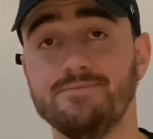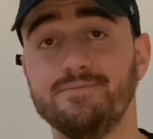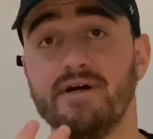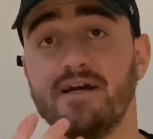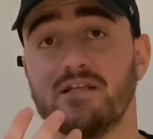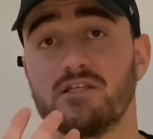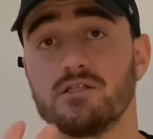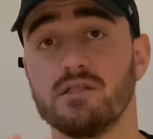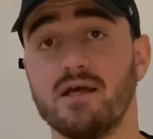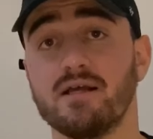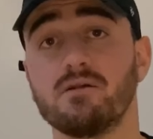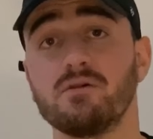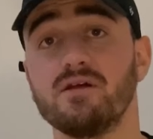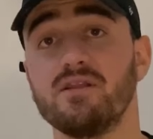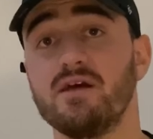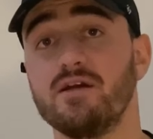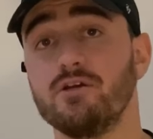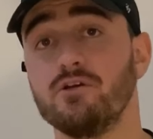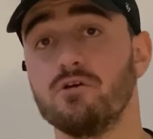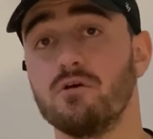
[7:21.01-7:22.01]
it's likely
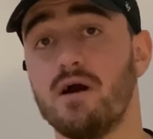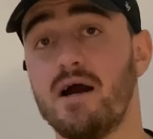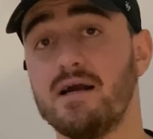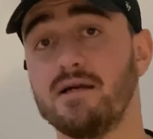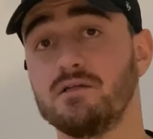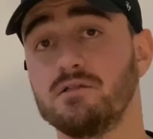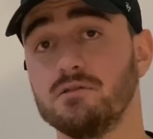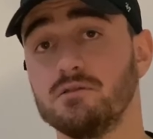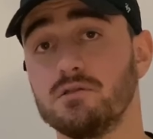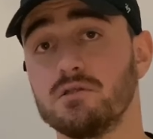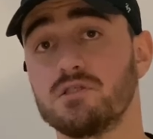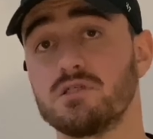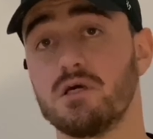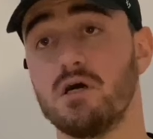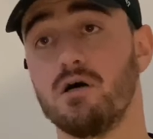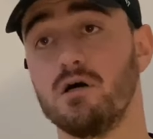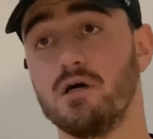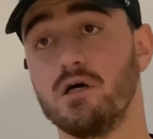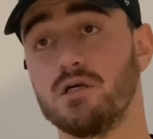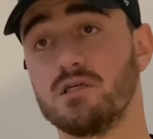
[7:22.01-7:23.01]
that your ankles
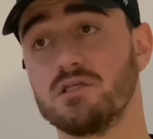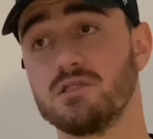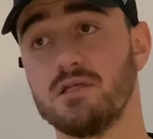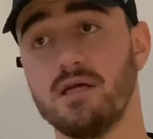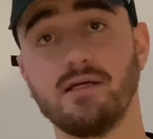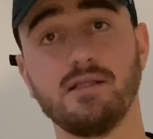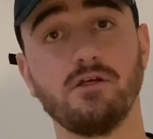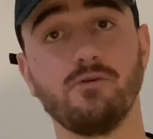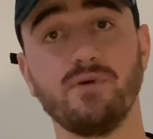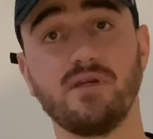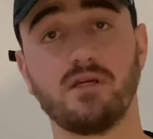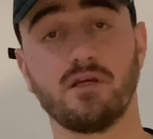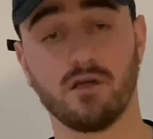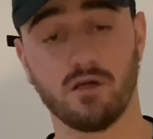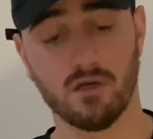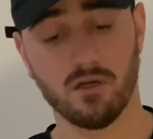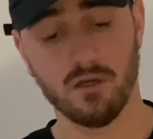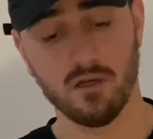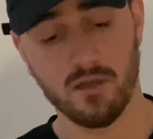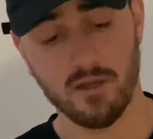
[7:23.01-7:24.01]
are slightly
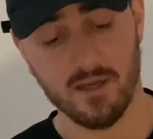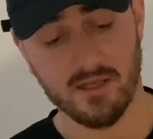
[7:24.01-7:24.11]
weaker